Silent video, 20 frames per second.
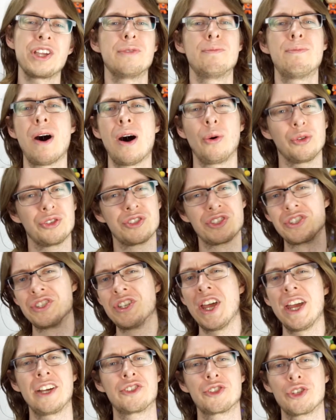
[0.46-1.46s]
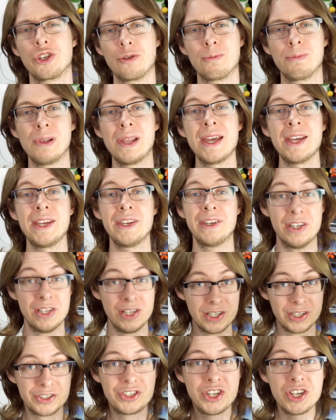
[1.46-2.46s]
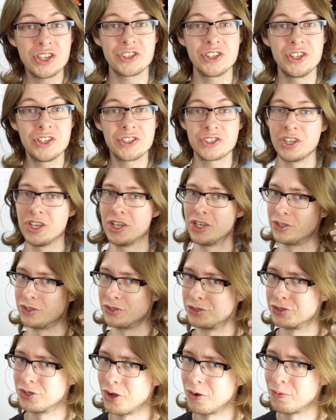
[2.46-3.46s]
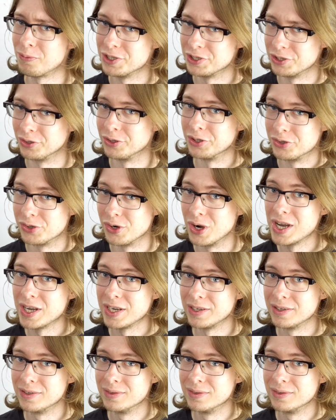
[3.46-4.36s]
about snakes on a plane. This is Zombies on a Train.